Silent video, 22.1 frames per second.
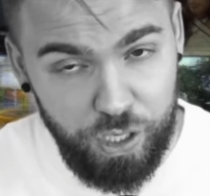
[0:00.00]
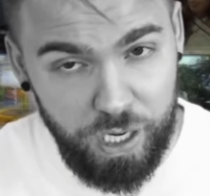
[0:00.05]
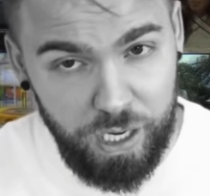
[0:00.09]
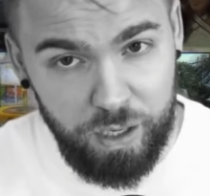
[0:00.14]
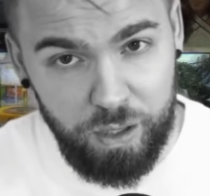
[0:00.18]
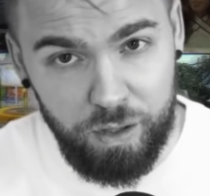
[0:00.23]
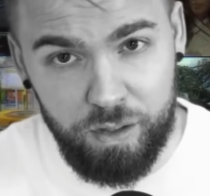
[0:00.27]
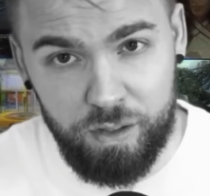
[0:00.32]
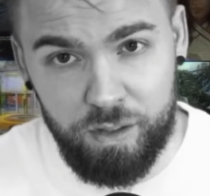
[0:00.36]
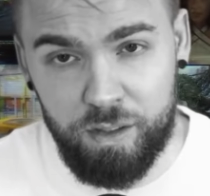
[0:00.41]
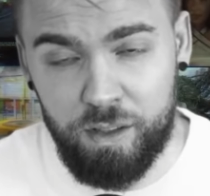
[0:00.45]

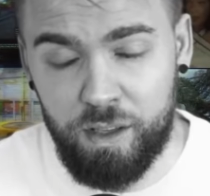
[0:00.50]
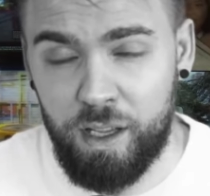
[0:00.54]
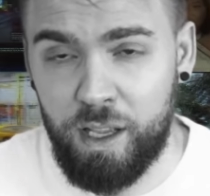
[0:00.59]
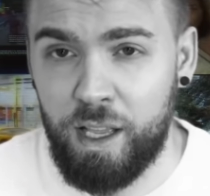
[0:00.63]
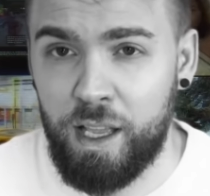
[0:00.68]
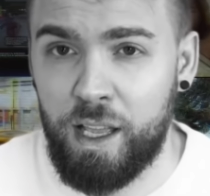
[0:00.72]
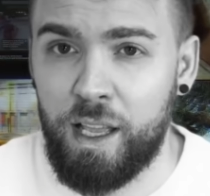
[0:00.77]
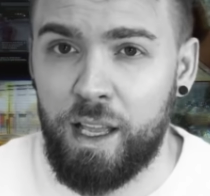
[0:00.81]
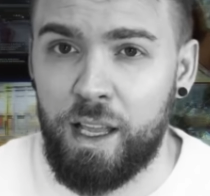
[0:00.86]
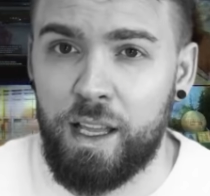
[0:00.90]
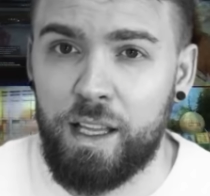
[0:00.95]
channels
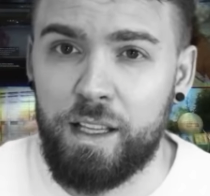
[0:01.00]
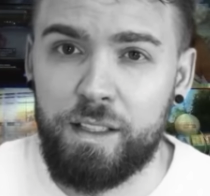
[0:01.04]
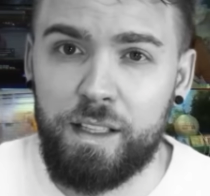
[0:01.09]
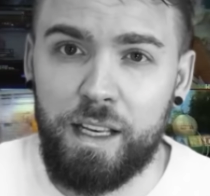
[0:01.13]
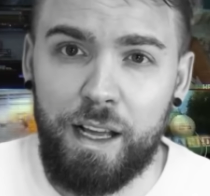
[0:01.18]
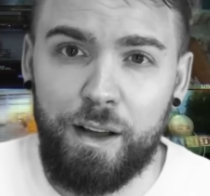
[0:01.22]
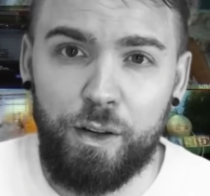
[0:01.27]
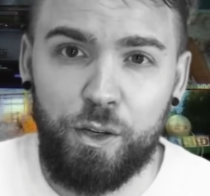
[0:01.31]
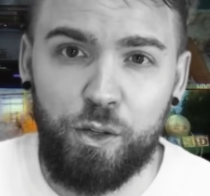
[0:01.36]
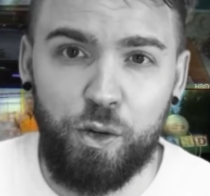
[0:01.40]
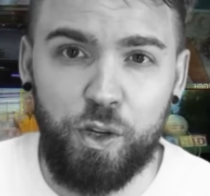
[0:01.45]
is
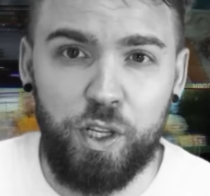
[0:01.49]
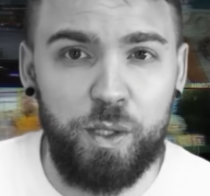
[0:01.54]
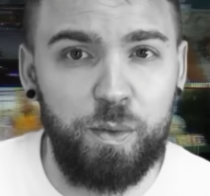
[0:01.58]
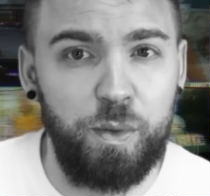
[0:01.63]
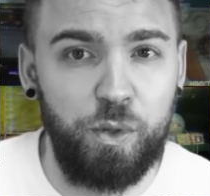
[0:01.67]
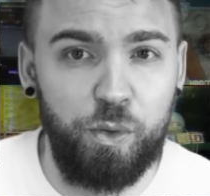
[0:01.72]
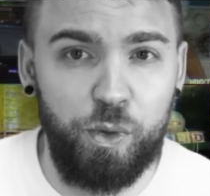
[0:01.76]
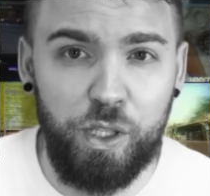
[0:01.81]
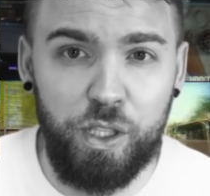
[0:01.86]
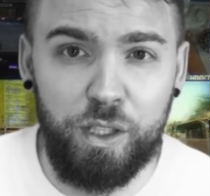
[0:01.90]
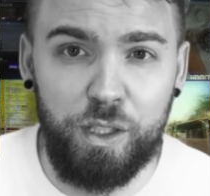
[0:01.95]
now a choice
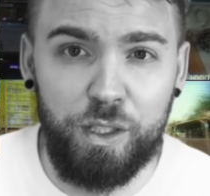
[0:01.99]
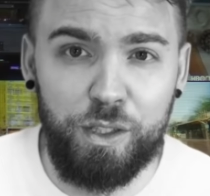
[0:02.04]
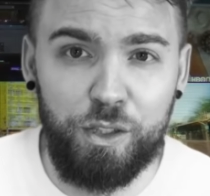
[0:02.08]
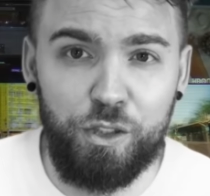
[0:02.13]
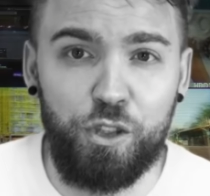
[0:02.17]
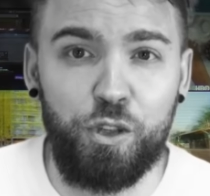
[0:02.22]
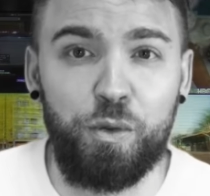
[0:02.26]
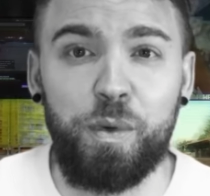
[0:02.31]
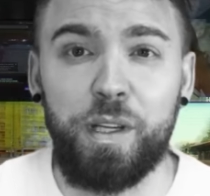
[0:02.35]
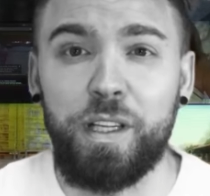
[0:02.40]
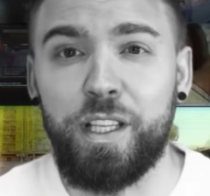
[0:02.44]
between
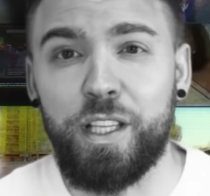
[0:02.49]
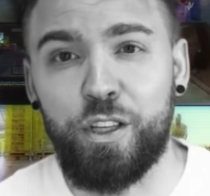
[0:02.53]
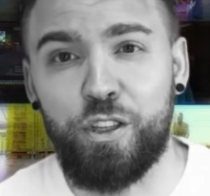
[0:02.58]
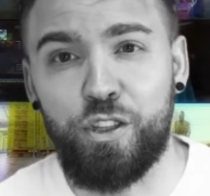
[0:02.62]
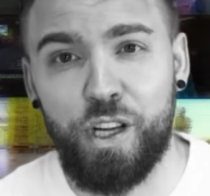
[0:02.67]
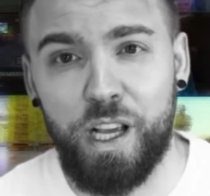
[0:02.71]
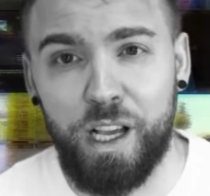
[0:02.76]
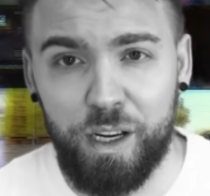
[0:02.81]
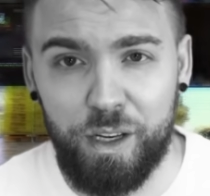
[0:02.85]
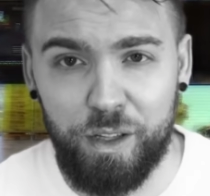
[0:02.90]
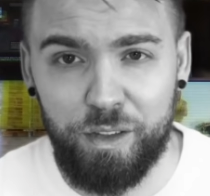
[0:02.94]
2 million
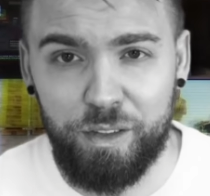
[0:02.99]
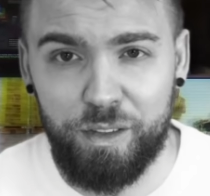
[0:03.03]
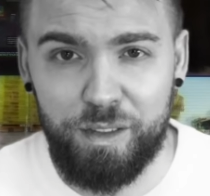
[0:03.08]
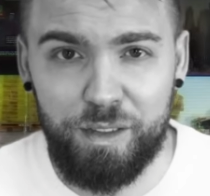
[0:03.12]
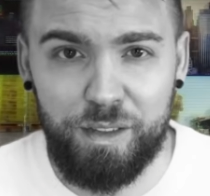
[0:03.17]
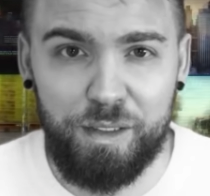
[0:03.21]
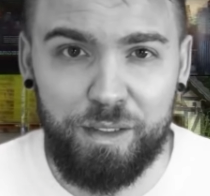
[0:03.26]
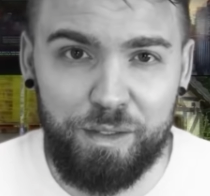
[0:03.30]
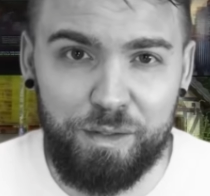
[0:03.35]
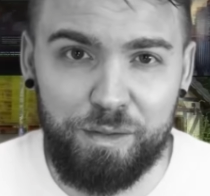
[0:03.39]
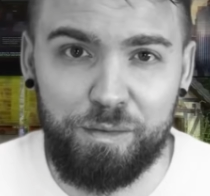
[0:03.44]

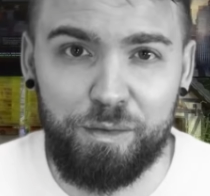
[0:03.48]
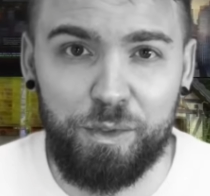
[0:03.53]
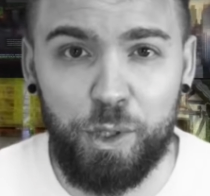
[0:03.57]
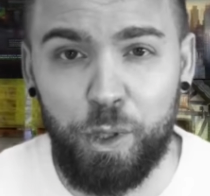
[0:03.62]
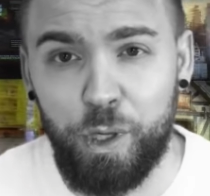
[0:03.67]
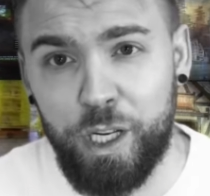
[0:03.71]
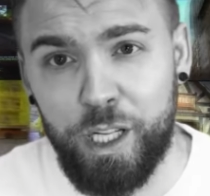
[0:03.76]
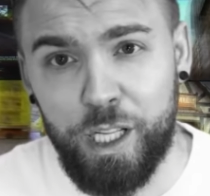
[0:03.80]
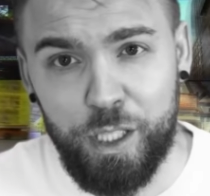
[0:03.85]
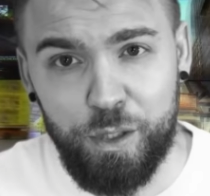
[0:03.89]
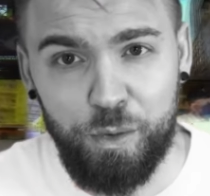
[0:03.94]
channels,
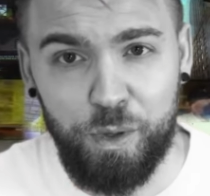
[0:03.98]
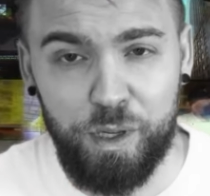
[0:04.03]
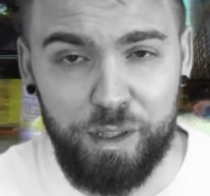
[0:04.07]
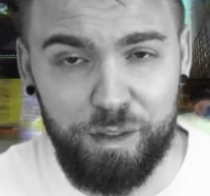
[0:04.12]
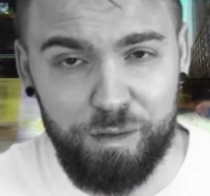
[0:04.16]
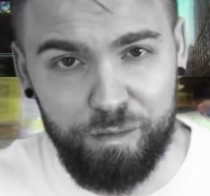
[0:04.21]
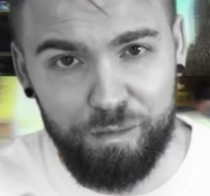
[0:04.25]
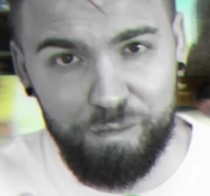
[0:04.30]
including this one.